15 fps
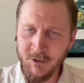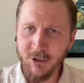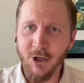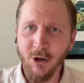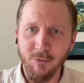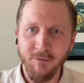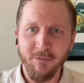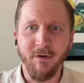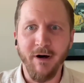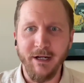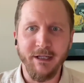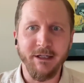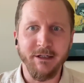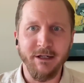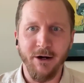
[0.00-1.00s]

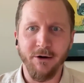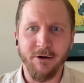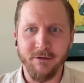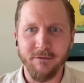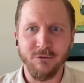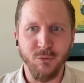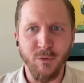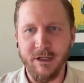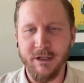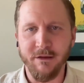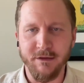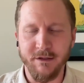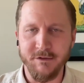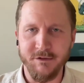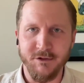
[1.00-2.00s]
refining a narrative, tweaking
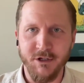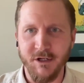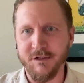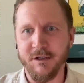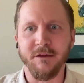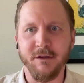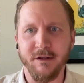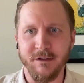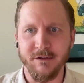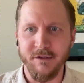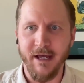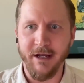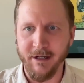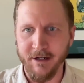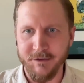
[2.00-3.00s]
things, adjusting things,
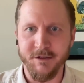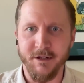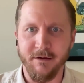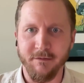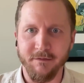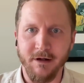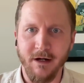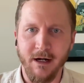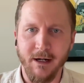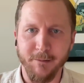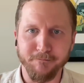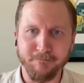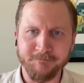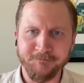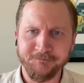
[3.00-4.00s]
that kind of stuff.
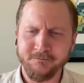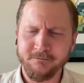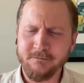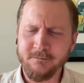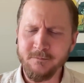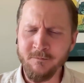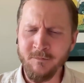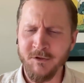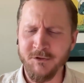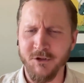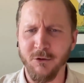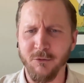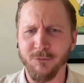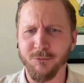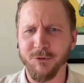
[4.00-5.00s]

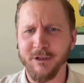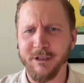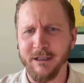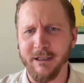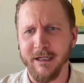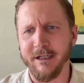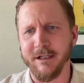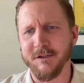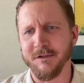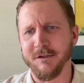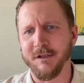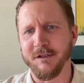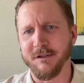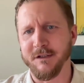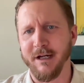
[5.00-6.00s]
So really it's
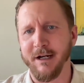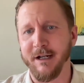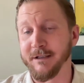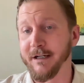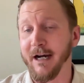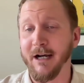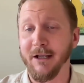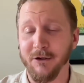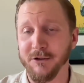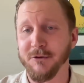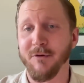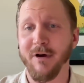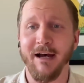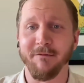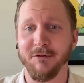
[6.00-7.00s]
this kind of dialogue
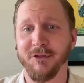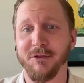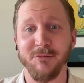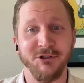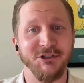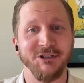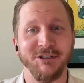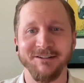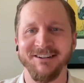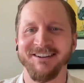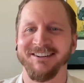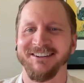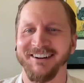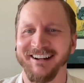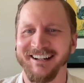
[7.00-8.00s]
you have with the machine,
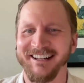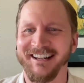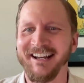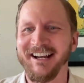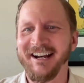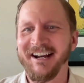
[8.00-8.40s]
right?